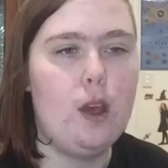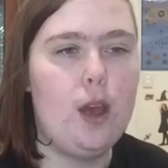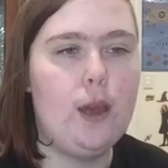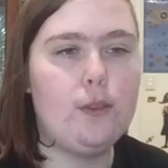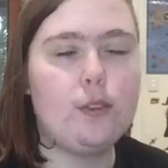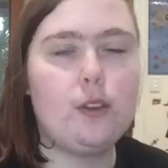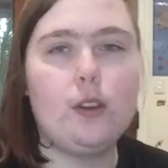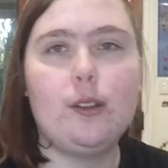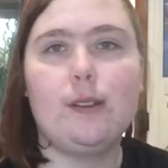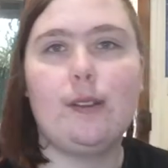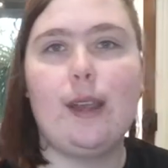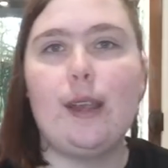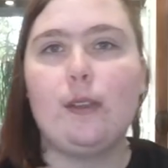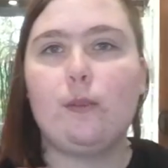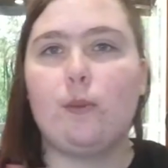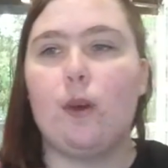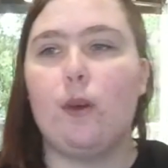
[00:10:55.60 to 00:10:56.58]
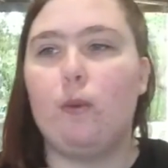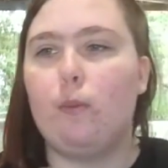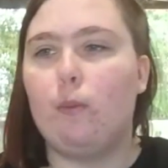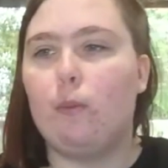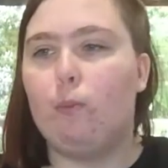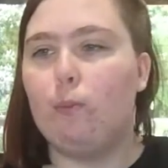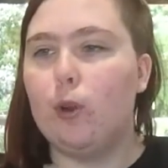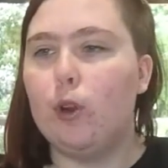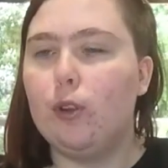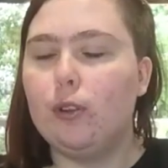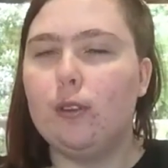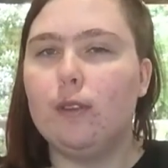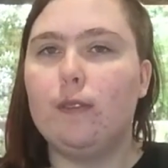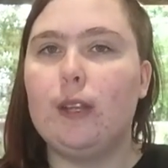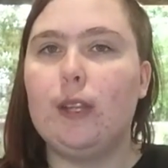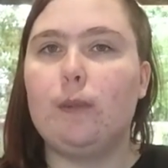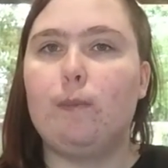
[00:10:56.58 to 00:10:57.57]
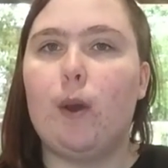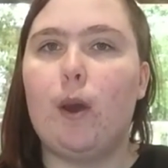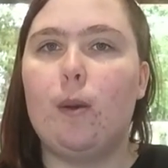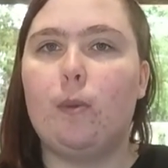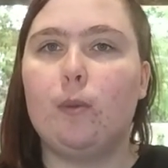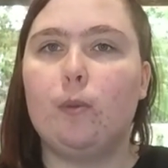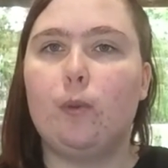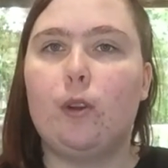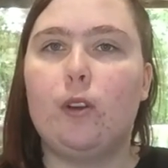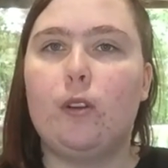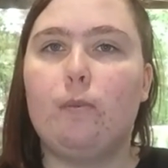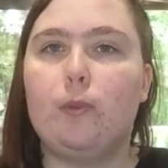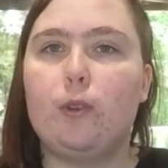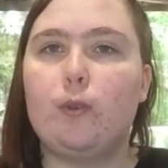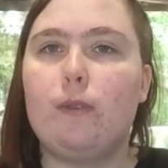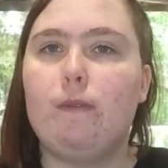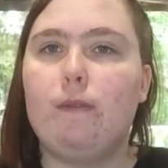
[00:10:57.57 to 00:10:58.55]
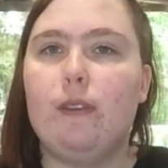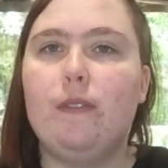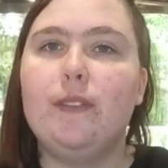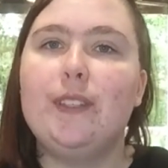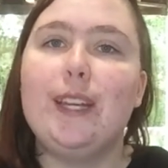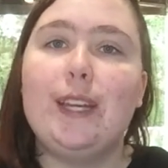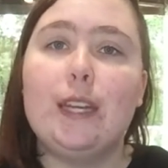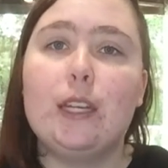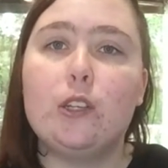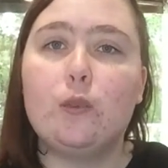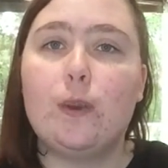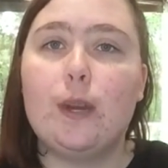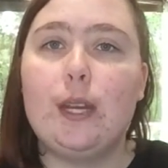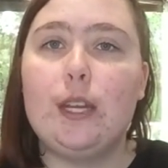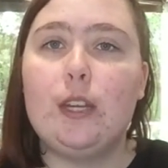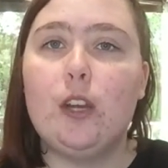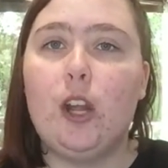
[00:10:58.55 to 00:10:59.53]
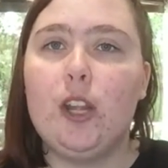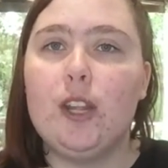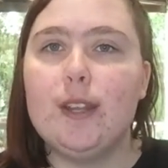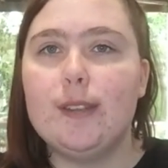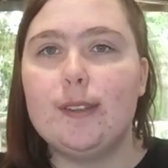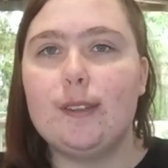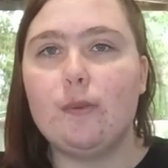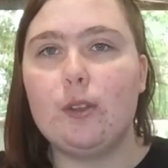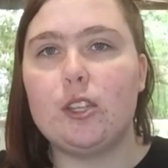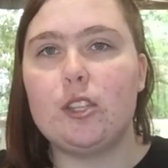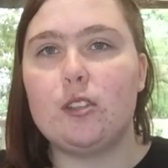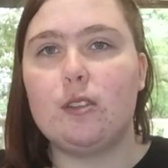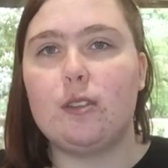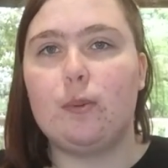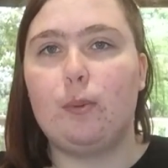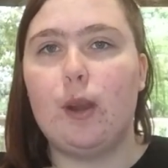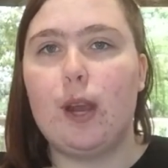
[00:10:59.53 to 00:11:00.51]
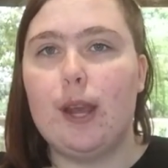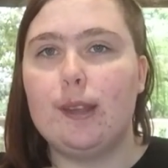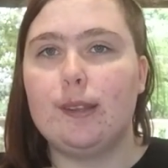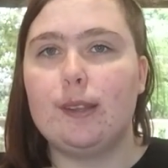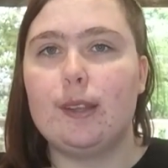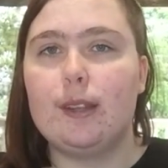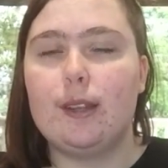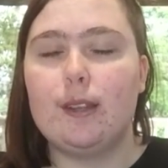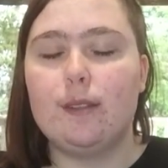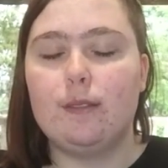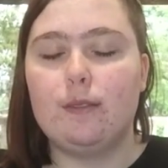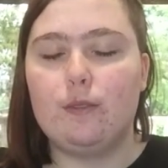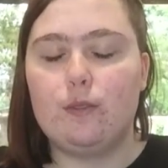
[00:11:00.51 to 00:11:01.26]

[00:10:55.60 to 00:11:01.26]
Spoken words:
I was going to say as well, most of these pops were between $15 and $20, which is the price that it is